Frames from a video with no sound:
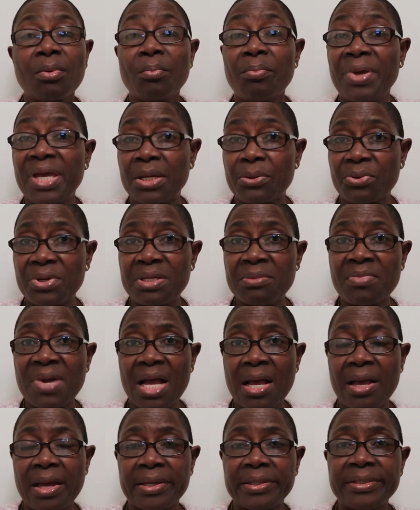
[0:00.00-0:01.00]
bear in
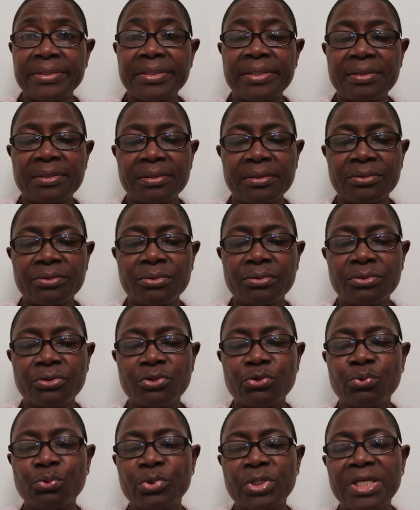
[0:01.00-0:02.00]
mind
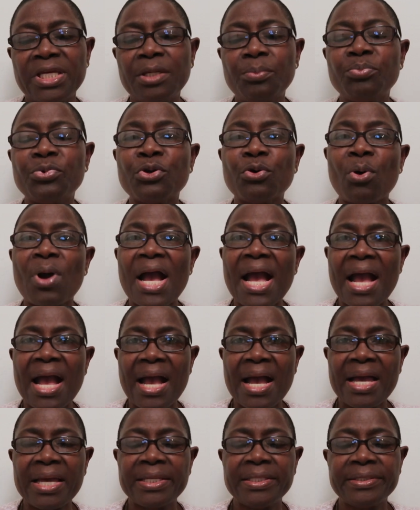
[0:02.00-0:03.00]
to keep your
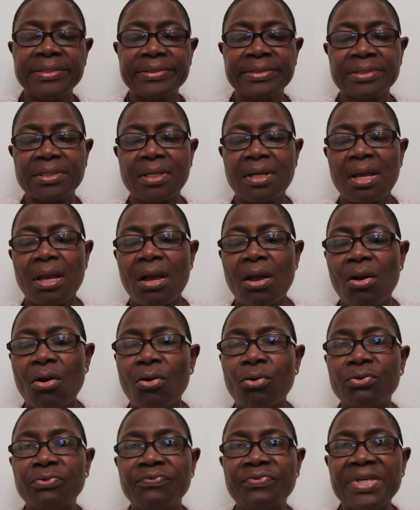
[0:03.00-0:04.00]
eyes
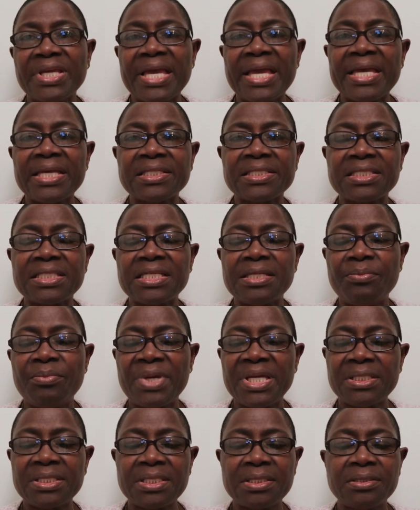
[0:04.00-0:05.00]
on the
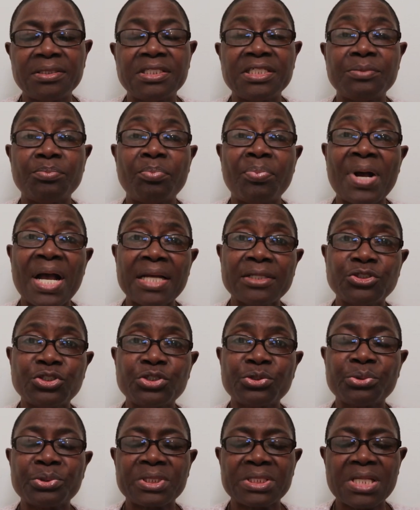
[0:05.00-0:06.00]
estimated
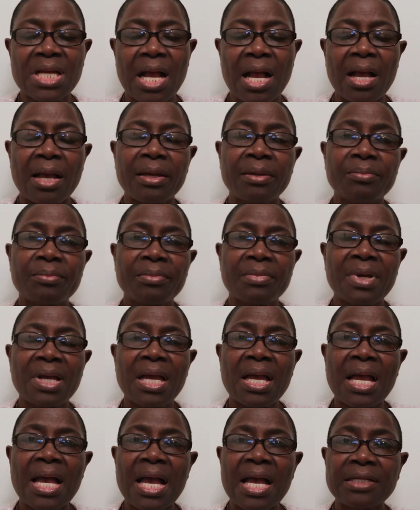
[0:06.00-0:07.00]
departure time
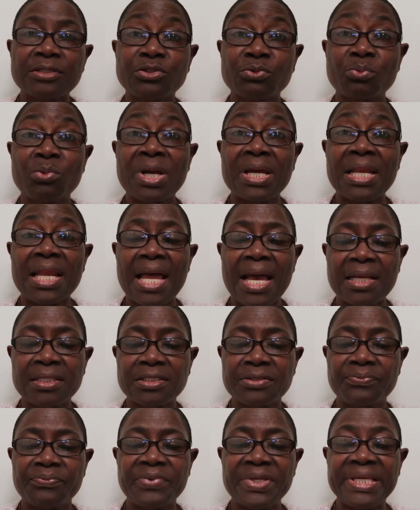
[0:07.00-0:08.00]
as well
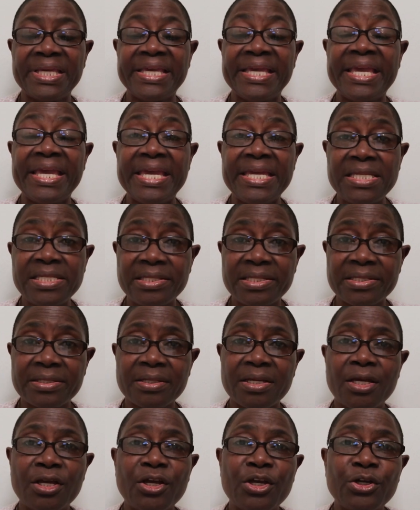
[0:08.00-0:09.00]
as the
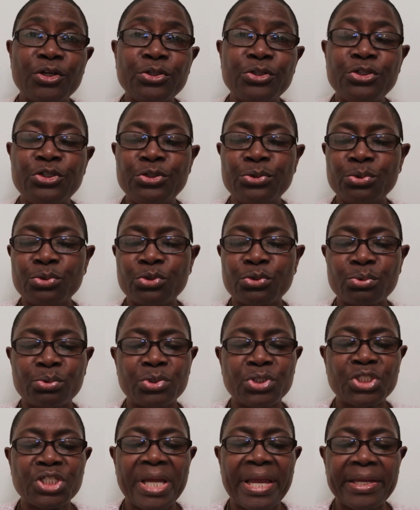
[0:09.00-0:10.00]
gate due
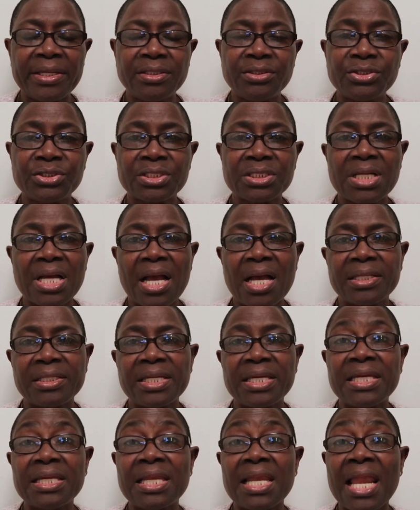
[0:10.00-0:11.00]
to change
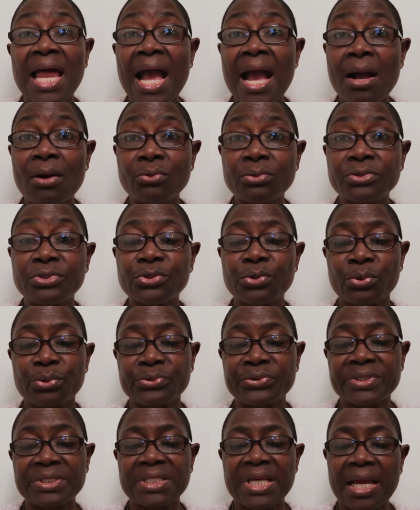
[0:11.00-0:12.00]
and allow
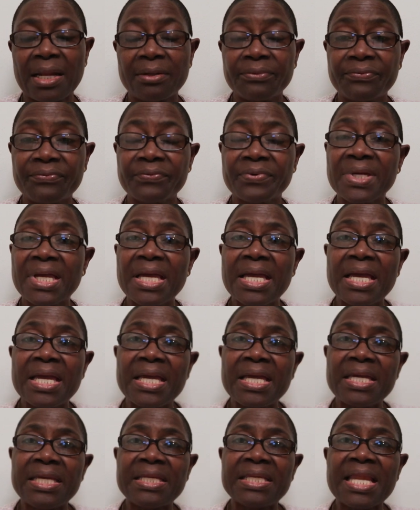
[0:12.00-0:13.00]
yourself
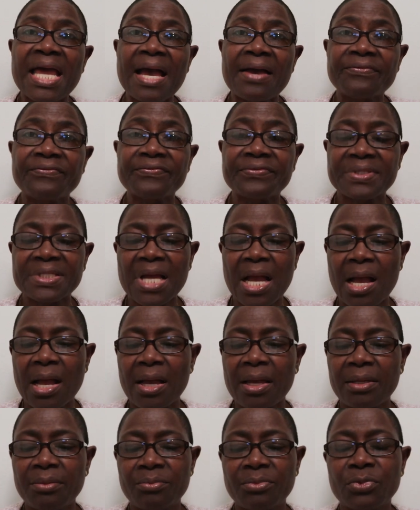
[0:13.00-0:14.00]
enough
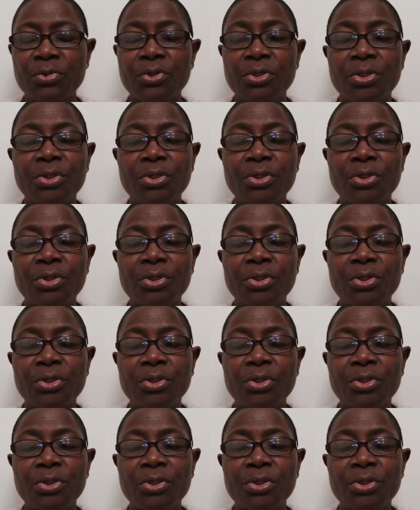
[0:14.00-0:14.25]
time